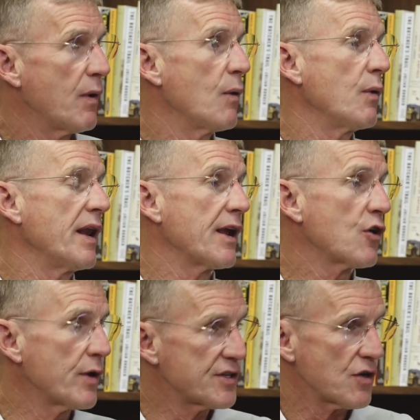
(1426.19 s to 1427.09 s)
Well, we'll
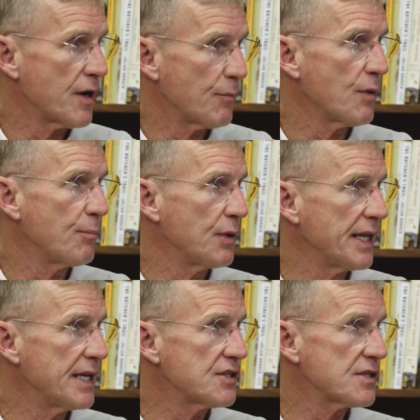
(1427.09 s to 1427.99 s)
increase our number of
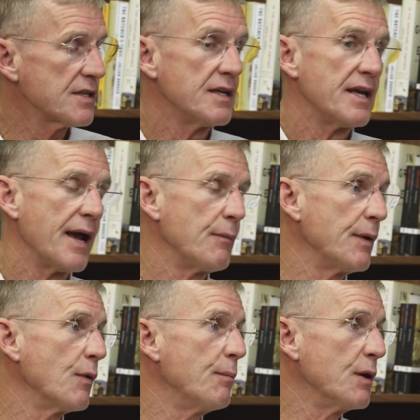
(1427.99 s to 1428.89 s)
police and
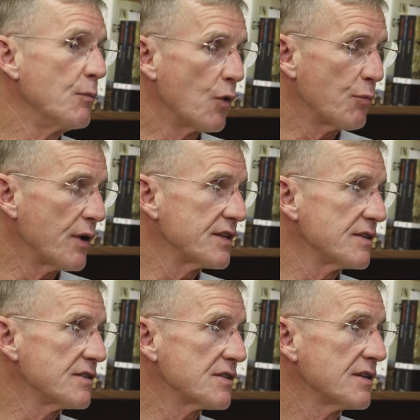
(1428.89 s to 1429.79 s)
we will build more
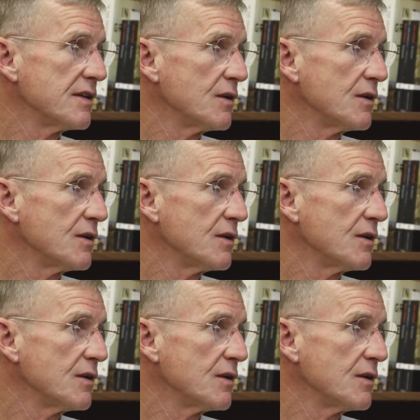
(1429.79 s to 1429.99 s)
prisons.